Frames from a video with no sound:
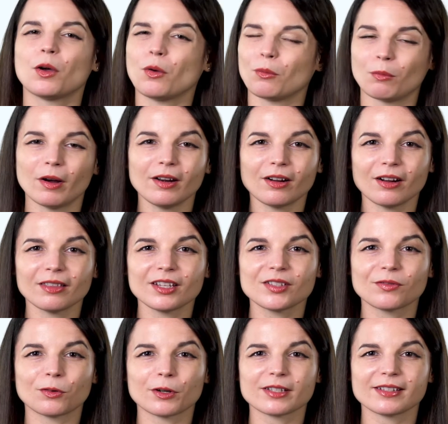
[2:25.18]
What are these
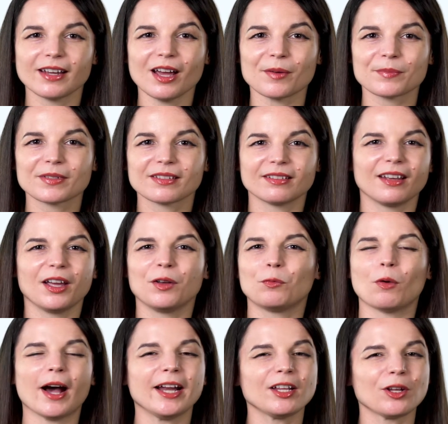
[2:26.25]
4 steps, and
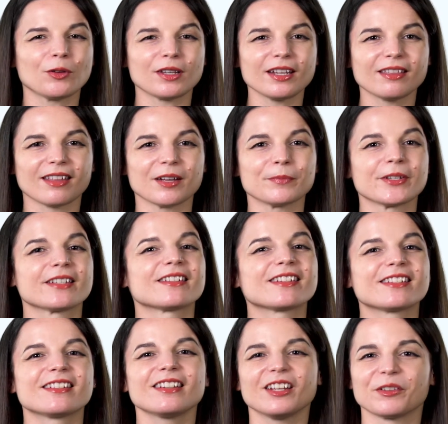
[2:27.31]
why do you need them to
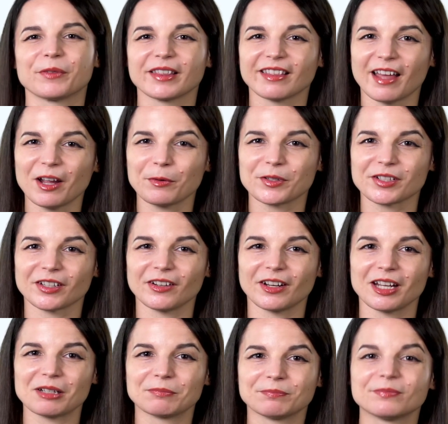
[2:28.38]
succeed with language
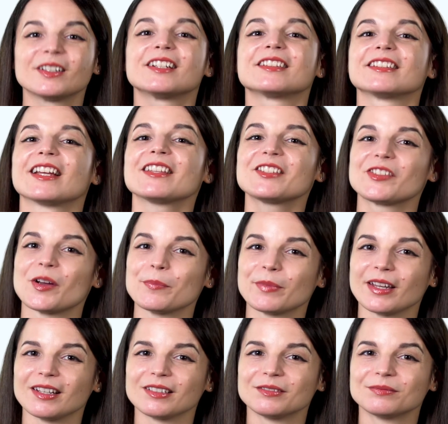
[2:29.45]
learning? Let's jump
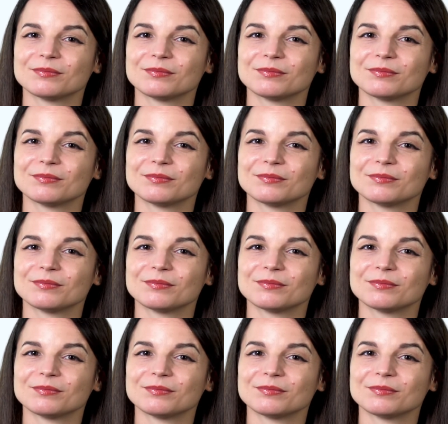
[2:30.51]
in.